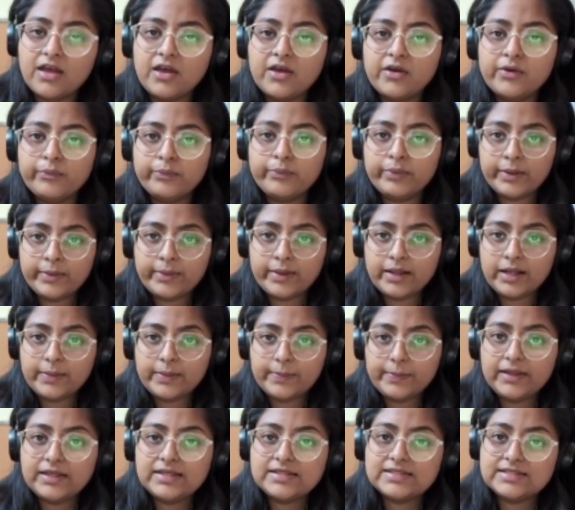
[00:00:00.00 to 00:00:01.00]
We
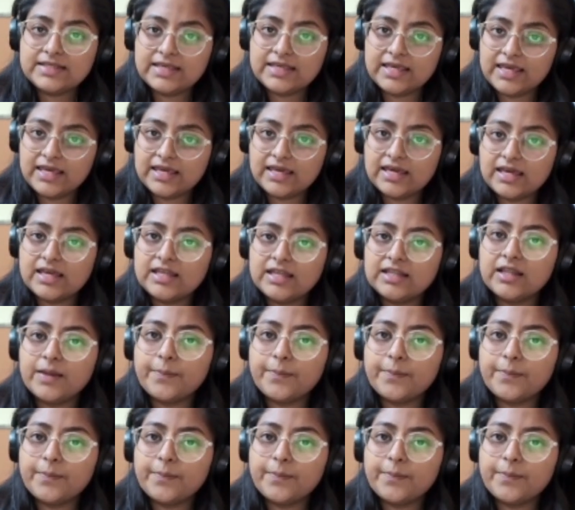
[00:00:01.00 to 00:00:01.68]
will be seeing in